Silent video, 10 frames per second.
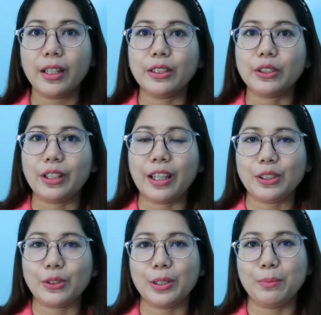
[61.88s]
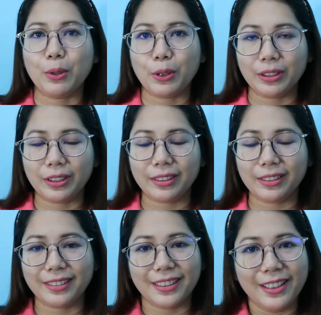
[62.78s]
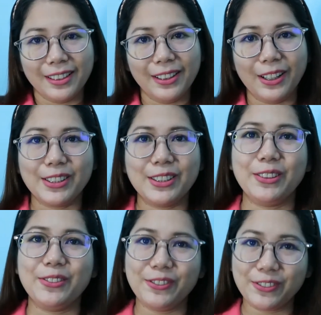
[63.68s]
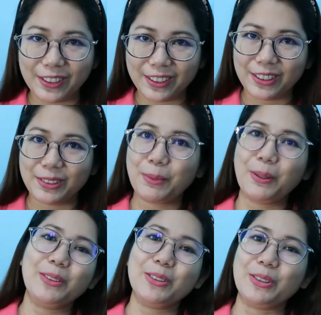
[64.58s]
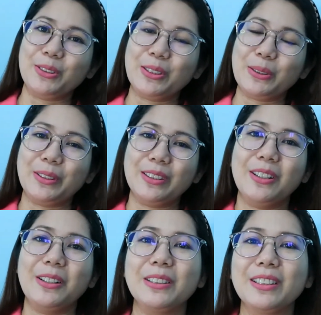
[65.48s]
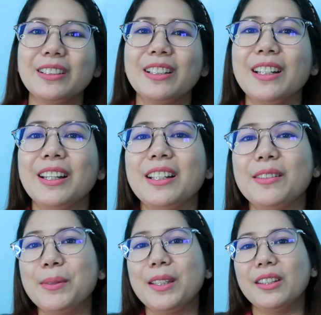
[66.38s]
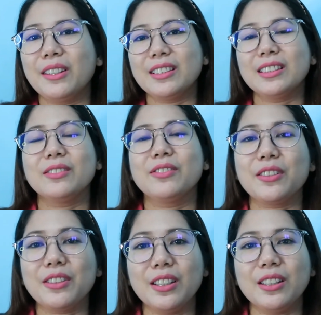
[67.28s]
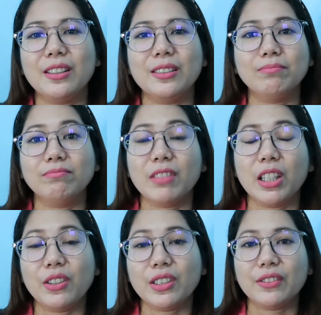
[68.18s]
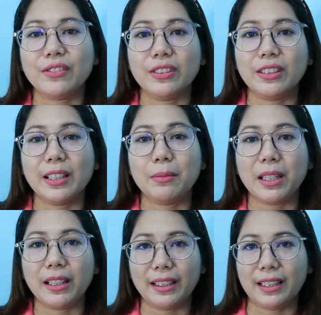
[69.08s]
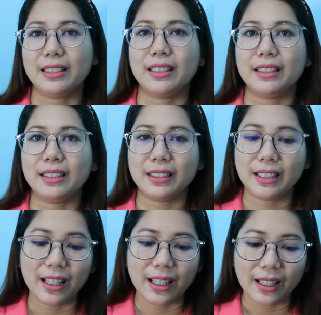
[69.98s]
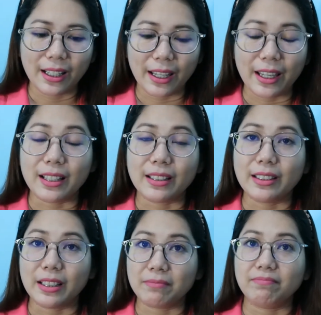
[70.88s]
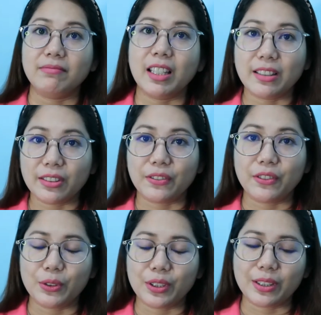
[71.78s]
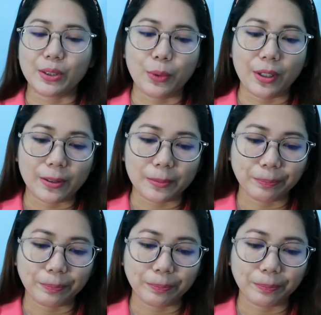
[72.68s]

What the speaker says: So I actually bought lots of polo shirts with collar because very useful in my classes and yeah, interviews as well.